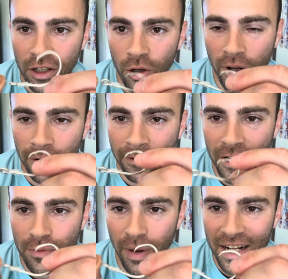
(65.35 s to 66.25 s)
When a
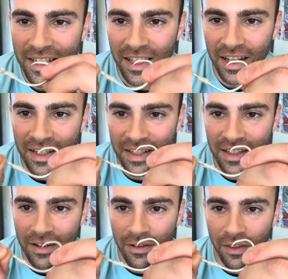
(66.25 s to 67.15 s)
fish bites this,
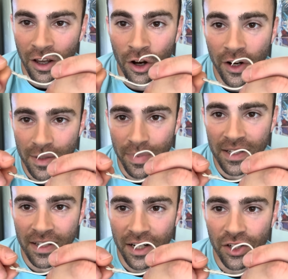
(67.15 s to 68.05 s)
the hook is
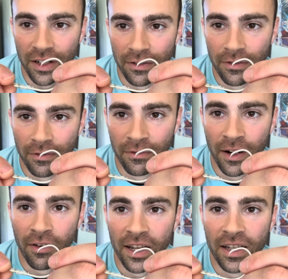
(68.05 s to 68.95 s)
positioned
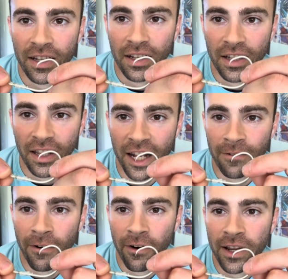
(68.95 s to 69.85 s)
in a
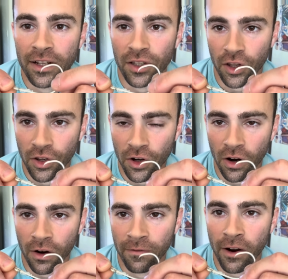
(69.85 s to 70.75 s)
very
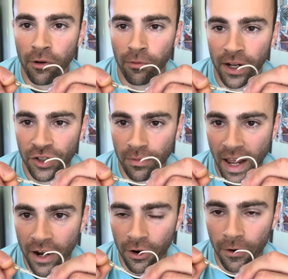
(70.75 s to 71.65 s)
secure, very rigid
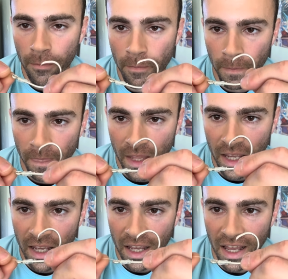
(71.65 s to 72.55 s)
manner.
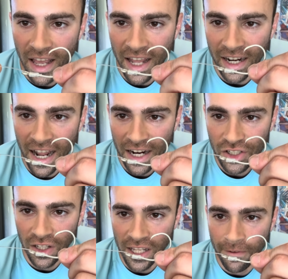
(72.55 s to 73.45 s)
And it
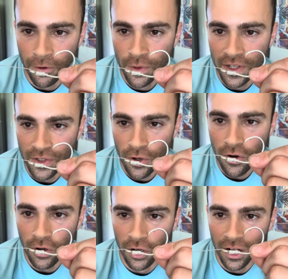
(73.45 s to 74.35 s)
actually, if using a
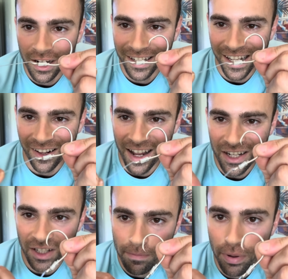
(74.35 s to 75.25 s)
circle hook, it'll
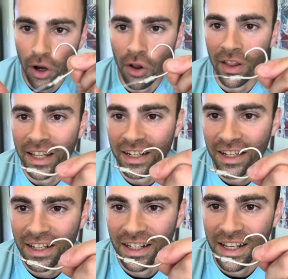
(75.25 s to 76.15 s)
actually pull it,
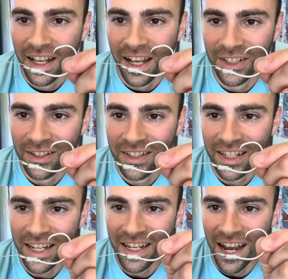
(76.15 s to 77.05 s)
because you
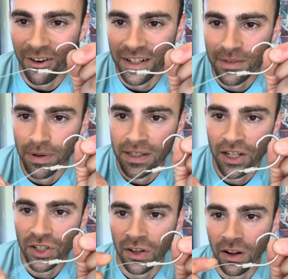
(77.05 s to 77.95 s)
see how it's
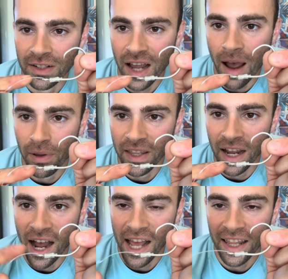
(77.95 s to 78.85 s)
positioned on top of the
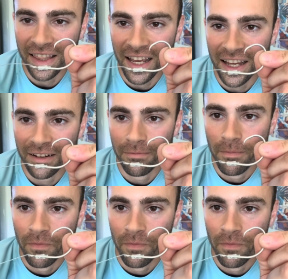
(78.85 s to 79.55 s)
eye like that?